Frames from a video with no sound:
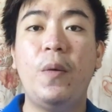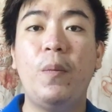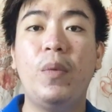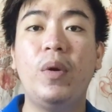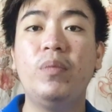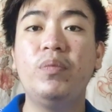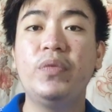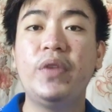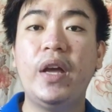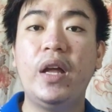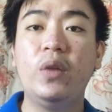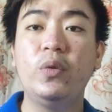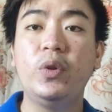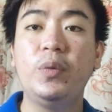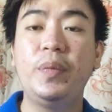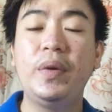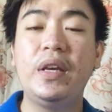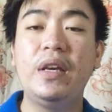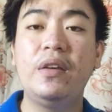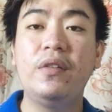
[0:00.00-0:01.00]
Ma'am Del
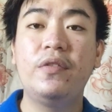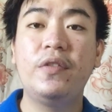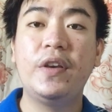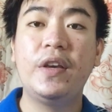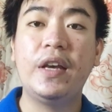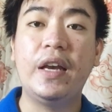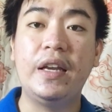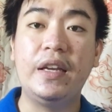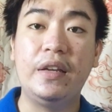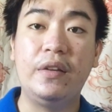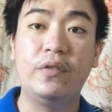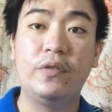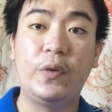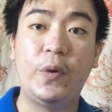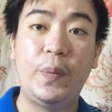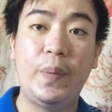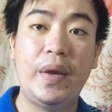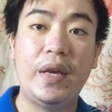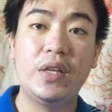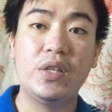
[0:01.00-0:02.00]
will be giving an
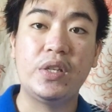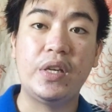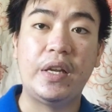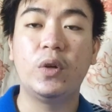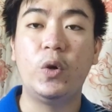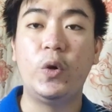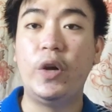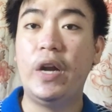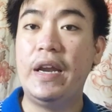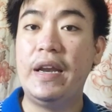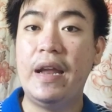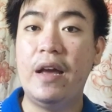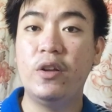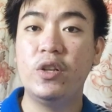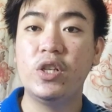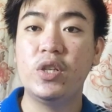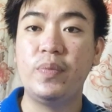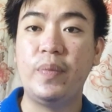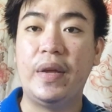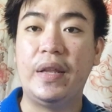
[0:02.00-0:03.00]
information or
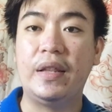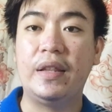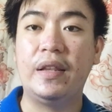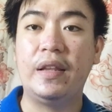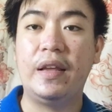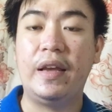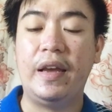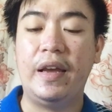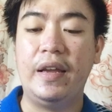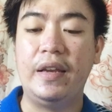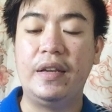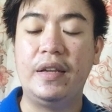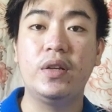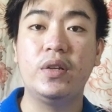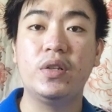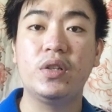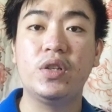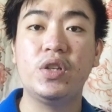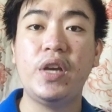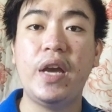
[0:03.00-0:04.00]
announcement, and
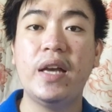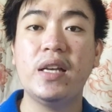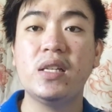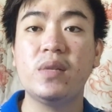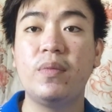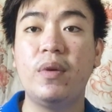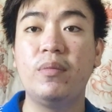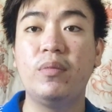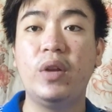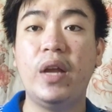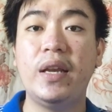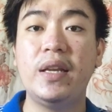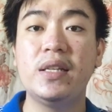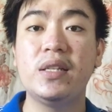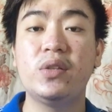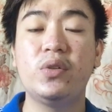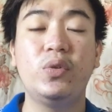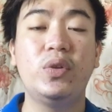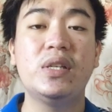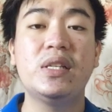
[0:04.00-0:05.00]
she asked Ma'am
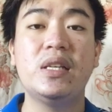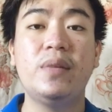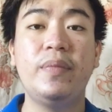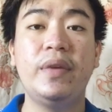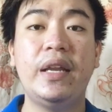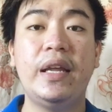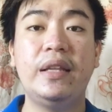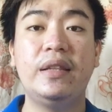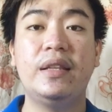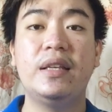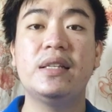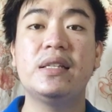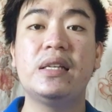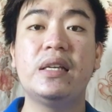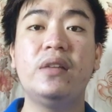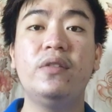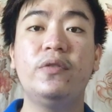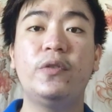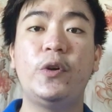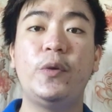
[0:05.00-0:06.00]
Gladys to disseminate this
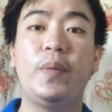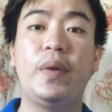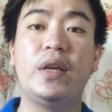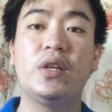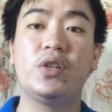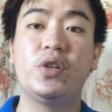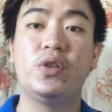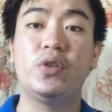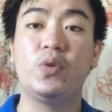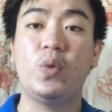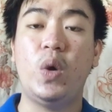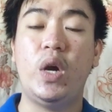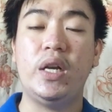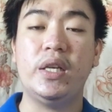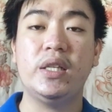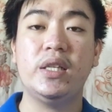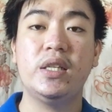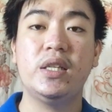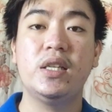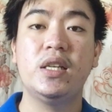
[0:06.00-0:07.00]
information to
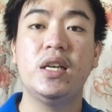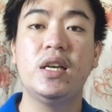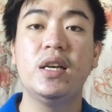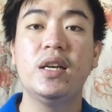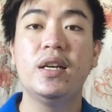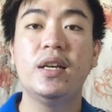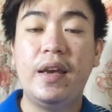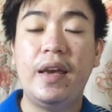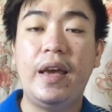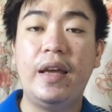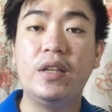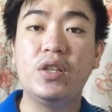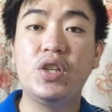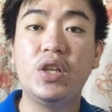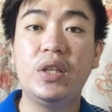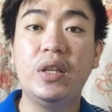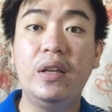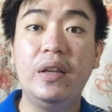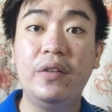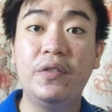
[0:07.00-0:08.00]
us, and
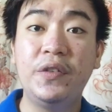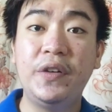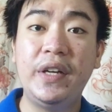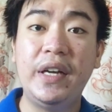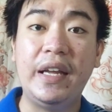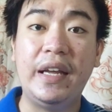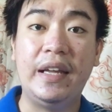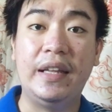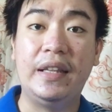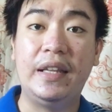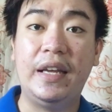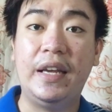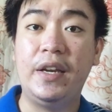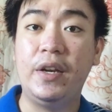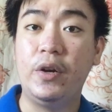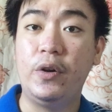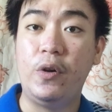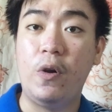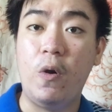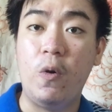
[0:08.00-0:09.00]
she delivered it
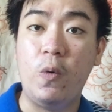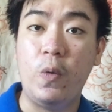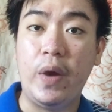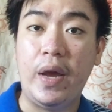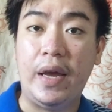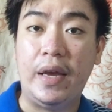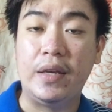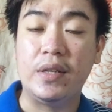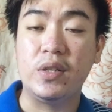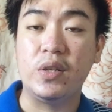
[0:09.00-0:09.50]
in a wrong way.